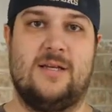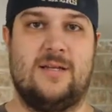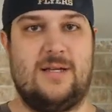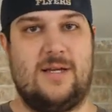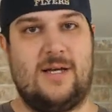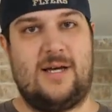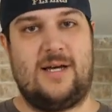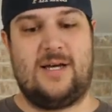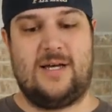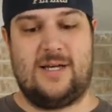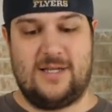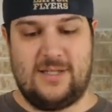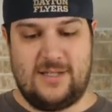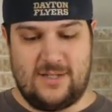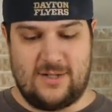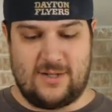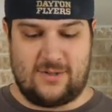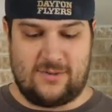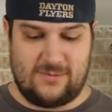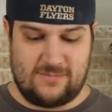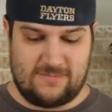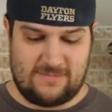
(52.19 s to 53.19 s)
you
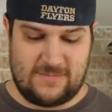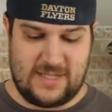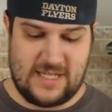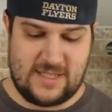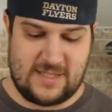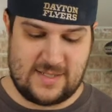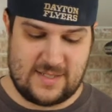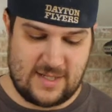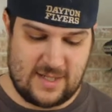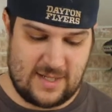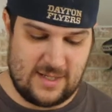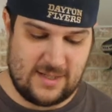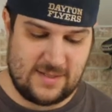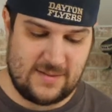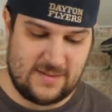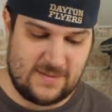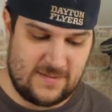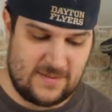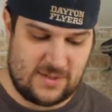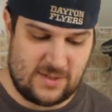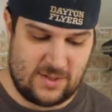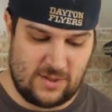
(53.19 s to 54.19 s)
know, it's
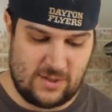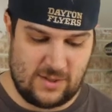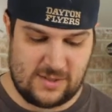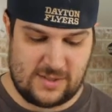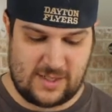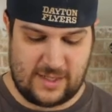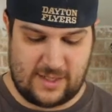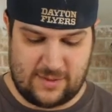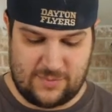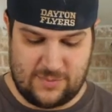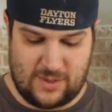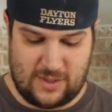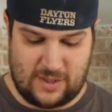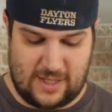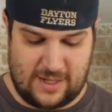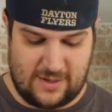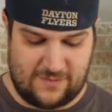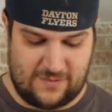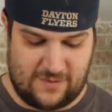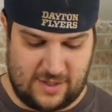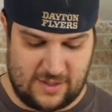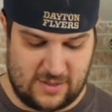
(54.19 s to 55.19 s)
still looks like it could be a lot
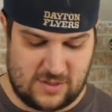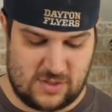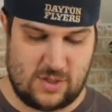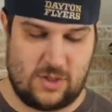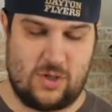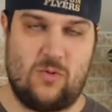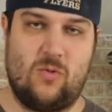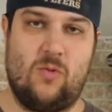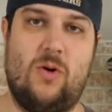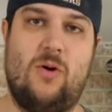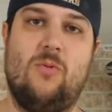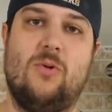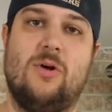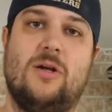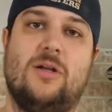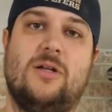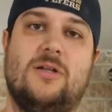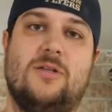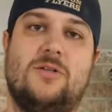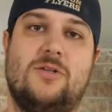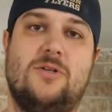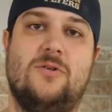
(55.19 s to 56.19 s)
of fun. So what we're
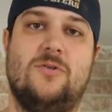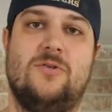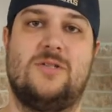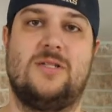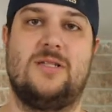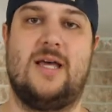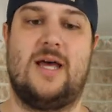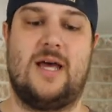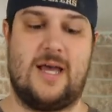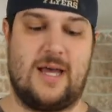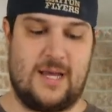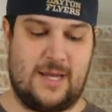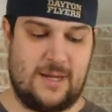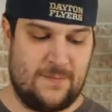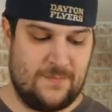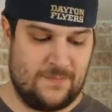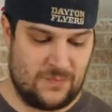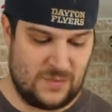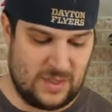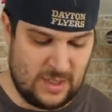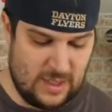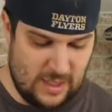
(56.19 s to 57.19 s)
going to do today
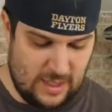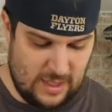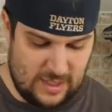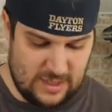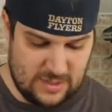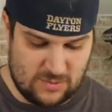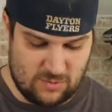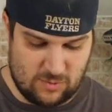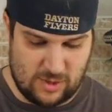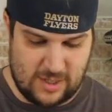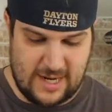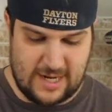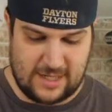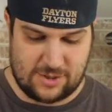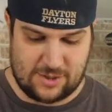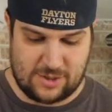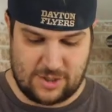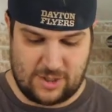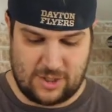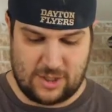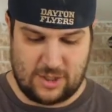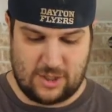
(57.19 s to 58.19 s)
is we're
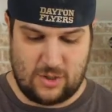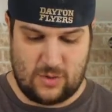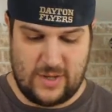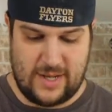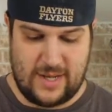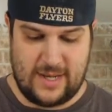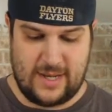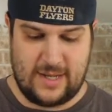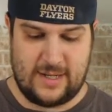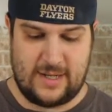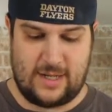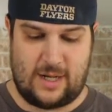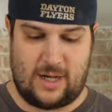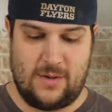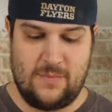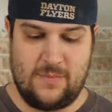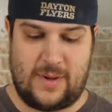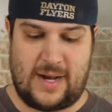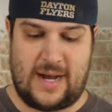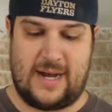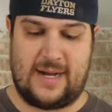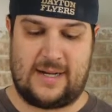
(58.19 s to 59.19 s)
actually going to go ahead,
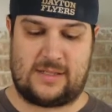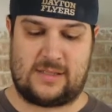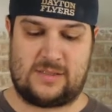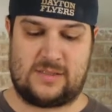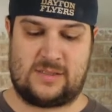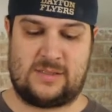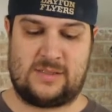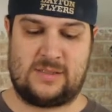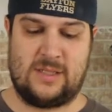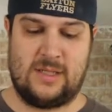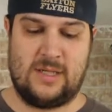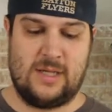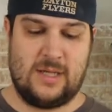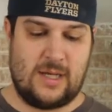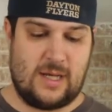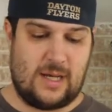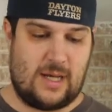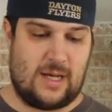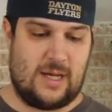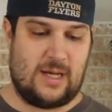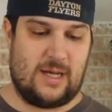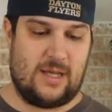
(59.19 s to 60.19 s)
unbox
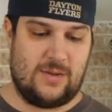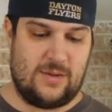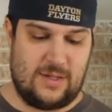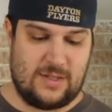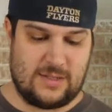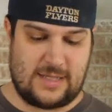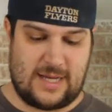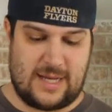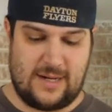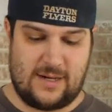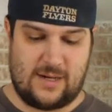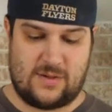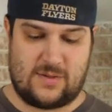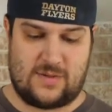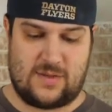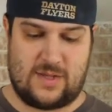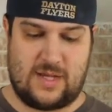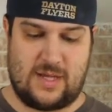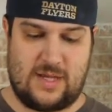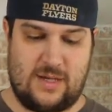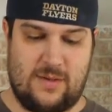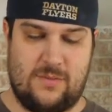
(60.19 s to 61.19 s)
the entire
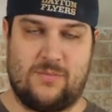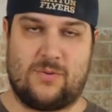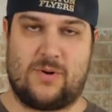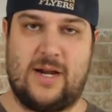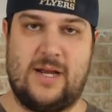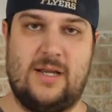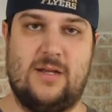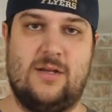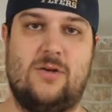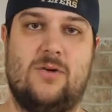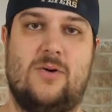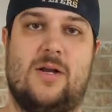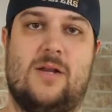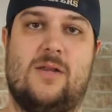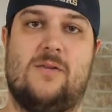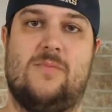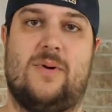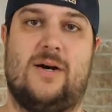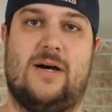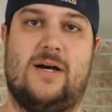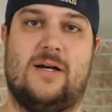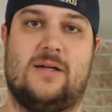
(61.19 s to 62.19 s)
thing, brand new out of
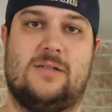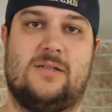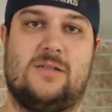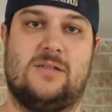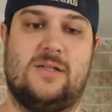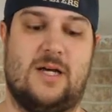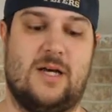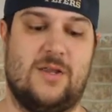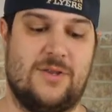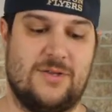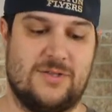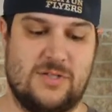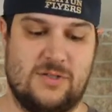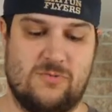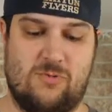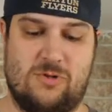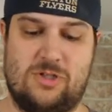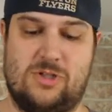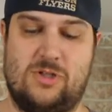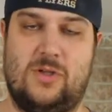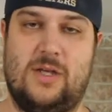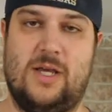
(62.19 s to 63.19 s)
the box. This is
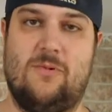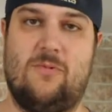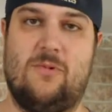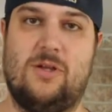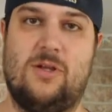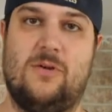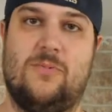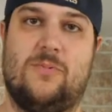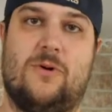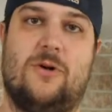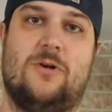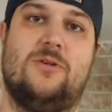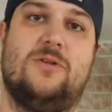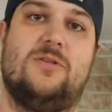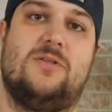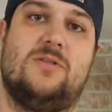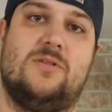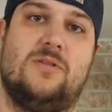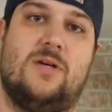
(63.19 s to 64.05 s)
what you get when you purchase